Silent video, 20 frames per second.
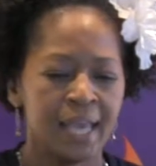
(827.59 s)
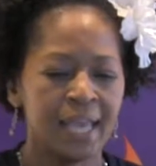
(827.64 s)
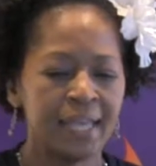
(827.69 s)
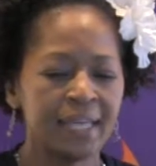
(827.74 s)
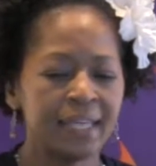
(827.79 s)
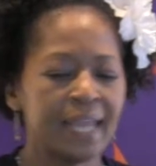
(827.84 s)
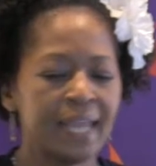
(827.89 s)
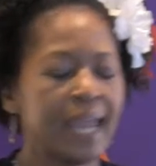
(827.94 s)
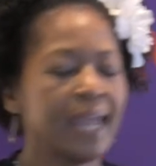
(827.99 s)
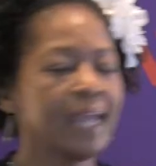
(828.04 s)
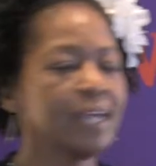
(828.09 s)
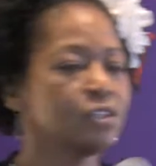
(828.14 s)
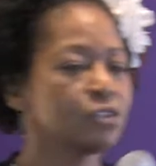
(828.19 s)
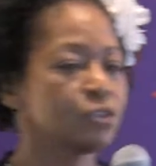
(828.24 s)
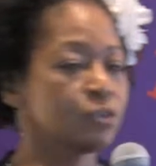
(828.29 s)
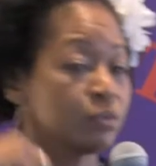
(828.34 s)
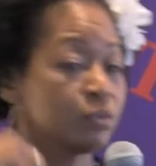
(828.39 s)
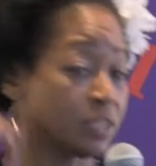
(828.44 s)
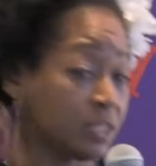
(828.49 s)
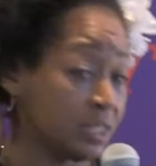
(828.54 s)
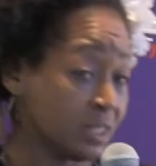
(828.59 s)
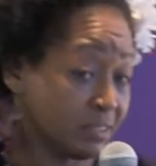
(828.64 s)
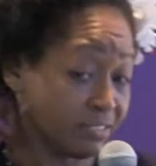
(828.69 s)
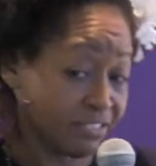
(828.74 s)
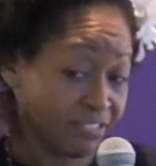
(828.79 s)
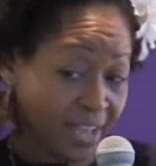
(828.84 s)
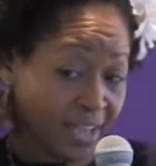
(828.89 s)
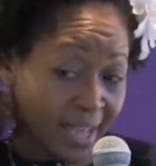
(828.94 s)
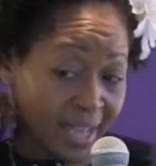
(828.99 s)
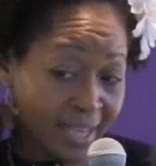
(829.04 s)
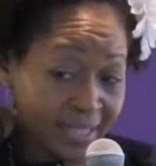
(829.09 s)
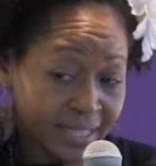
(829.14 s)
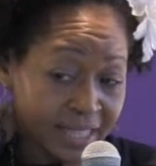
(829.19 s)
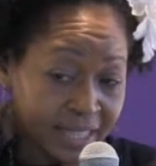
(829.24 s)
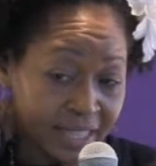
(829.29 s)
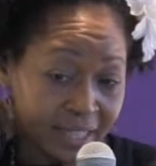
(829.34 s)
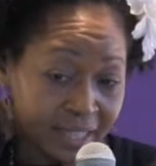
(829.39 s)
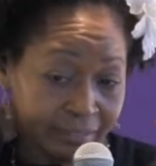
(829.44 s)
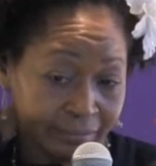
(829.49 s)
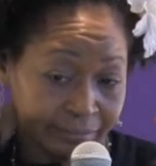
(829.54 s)
And the angel couldn't find
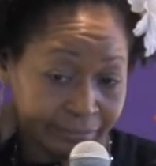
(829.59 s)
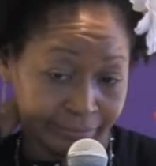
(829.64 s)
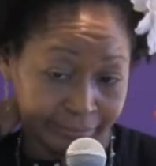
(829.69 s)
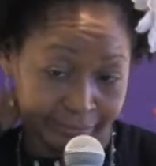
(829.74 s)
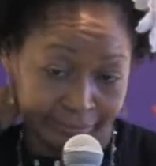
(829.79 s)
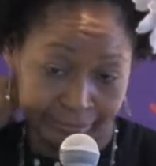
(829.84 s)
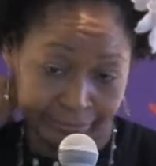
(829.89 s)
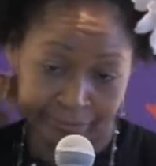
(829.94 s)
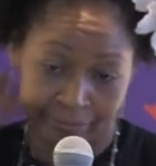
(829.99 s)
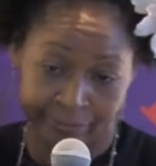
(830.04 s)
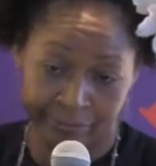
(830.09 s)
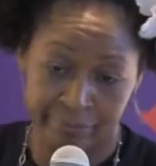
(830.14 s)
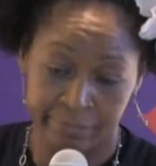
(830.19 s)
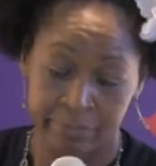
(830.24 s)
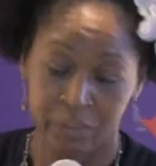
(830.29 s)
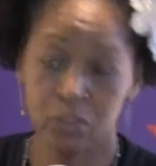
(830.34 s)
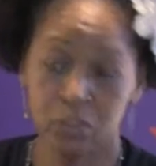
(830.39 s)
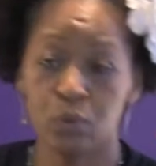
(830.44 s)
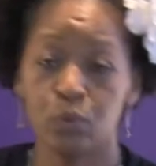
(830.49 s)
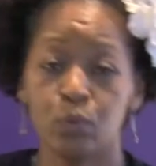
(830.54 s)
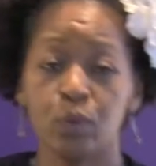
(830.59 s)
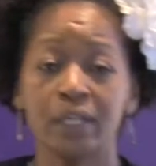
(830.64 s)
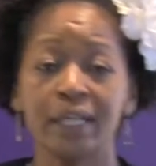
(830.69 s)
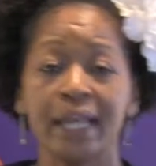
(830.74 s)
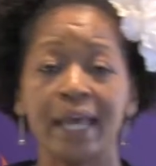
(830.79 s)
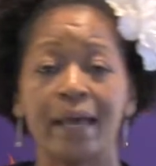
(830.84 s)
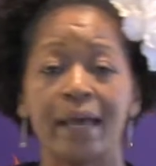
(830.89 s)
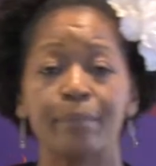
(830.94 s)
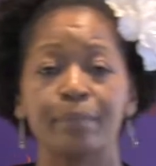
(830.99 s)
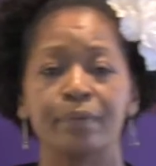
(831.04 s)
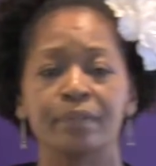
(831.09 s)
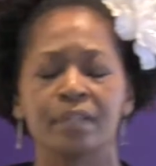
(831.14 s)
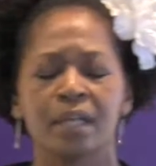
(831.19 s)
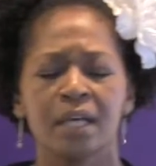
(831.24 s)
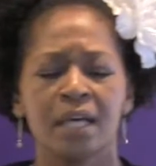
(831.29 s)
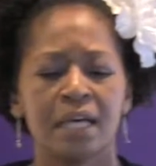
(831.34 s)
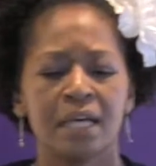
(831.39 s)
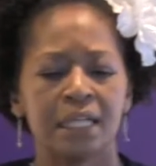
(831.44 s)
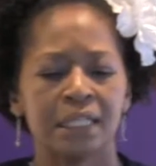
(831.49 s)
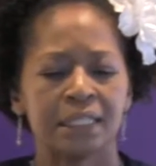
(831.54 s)
ten. So what happens?
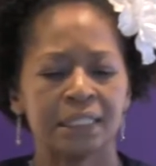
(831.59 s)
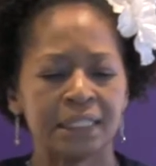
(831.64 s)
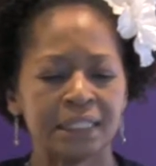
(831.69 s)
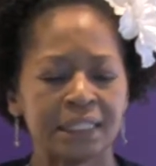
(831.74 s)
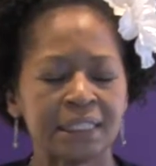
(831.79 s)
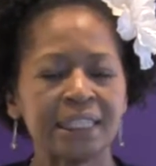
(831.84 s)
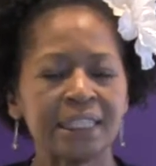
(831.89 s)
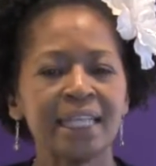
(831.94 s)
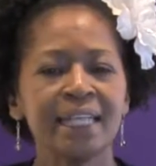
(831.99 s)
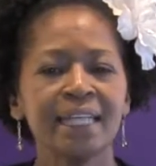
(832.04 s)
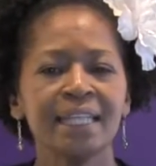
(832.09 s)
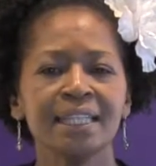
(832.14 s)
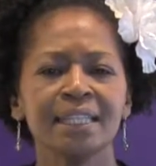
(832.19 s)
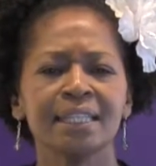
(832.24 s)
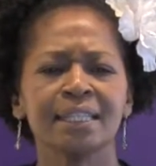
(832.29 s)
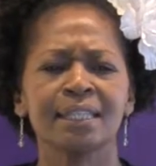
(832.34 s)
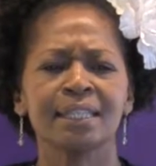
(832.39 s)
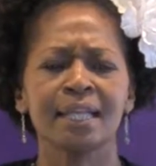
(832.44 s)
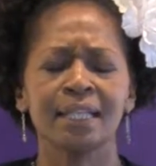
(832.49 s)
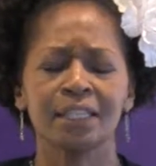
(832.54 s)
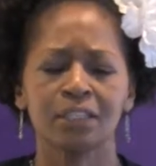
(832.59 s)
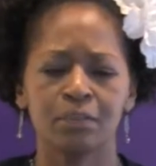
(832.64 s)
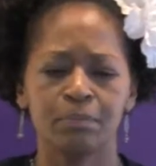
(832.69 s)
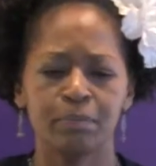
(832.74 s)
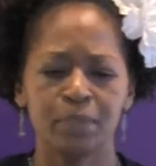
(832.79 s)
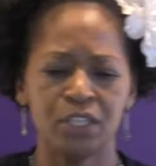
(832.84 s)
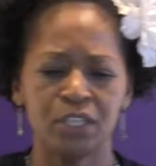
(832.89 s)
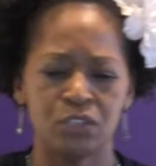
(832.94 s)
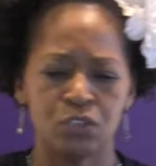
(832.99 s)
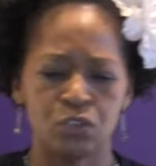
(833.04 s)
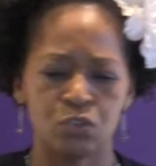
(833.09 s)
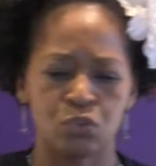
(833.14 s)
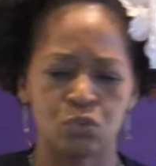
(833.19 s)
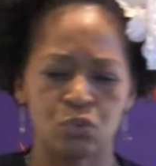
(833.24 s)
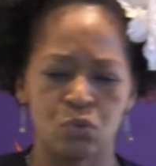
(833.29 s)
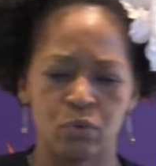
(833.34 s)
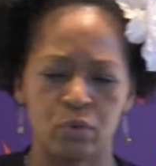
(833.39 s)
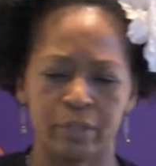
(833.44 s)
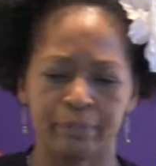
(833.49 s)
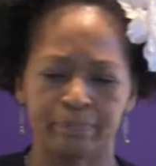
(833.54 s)
The city is set to be
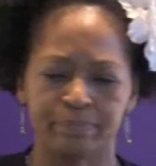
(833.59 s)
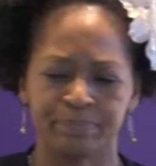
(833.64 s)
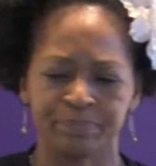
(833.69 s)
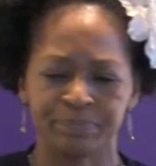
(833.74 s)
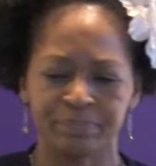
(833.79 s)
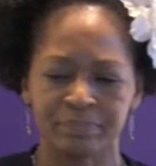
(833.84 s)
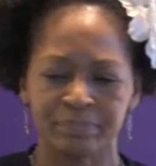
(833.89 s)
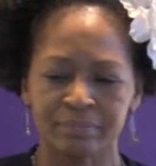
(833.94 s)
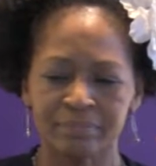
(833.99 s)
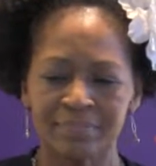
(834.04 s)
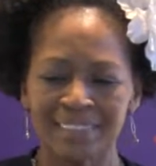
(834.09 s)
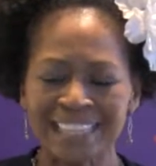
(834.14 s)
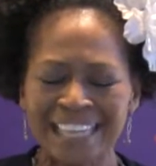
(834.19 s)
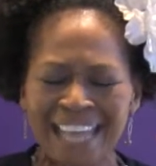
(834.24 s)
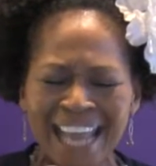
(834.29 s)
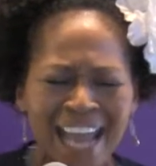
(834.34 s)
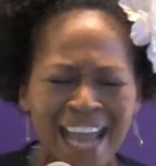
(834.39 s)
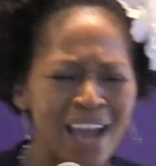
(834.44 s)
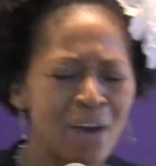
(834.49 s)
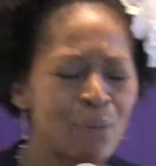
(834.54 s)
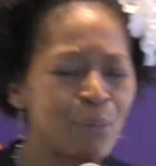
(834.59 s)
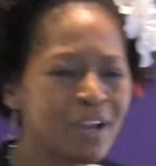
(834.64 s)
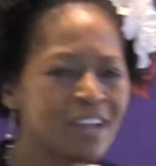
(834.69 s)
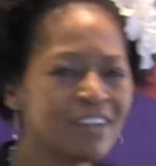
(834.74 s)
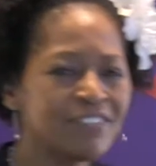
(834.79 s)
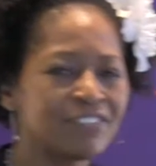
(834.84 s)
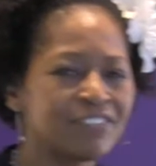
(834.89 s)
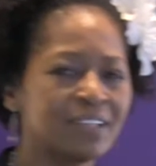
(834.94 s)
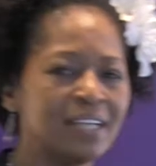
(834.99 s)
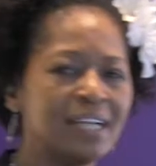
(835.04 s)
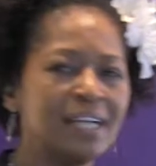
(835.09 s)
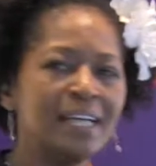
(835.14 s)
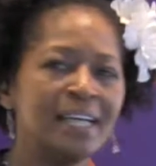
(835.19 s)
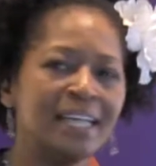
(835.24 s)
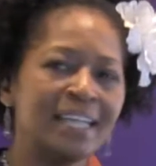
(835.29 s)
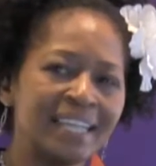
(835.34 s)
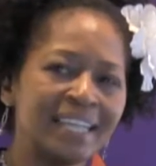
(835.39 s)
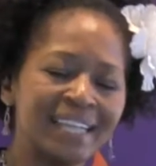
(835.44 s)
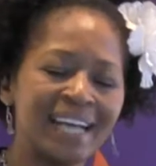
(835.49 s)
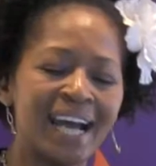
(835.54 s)
destroyed. However,
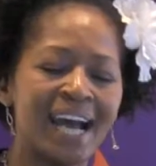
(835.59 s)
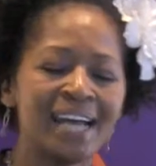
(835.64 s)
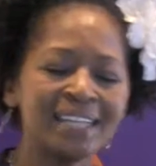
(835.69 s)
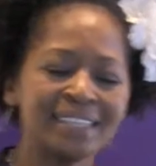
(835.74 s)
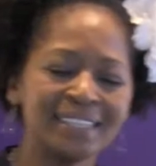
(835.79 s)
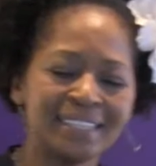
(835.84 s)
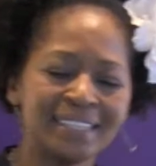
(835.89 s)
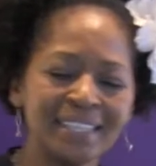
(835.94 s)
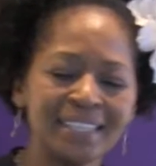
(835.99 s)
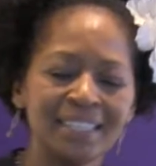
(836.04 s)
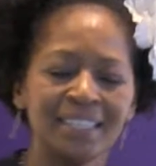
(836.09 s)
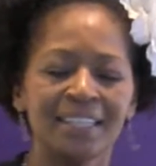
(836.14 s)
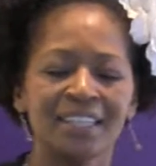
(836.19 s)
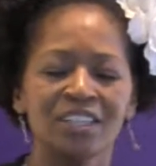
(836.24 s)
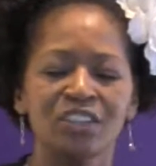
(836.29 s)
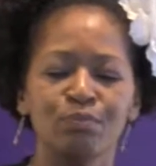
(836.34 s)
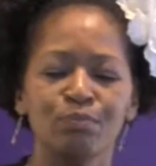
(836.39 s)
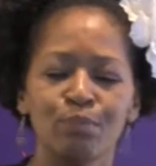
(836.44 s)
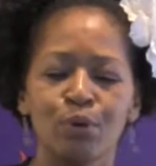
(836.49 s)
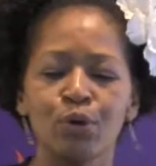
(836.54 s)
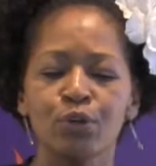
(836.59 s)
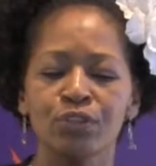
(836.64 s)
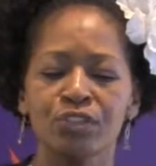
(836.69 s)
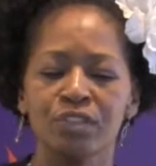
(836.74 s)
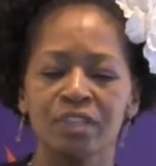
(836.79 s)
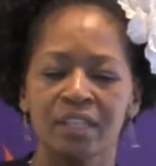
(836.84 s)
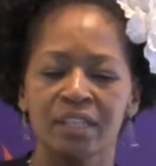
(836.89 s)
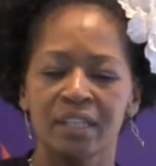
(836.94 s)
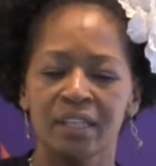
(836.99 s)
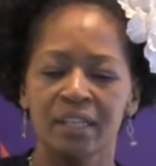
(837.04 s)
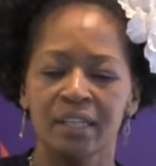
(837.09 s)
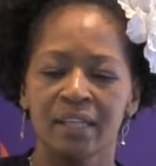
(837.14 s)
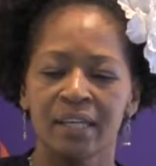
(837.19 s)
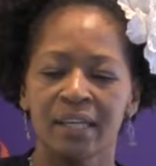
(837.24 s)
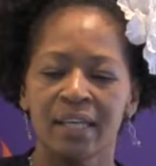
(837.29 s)
God still in his mercy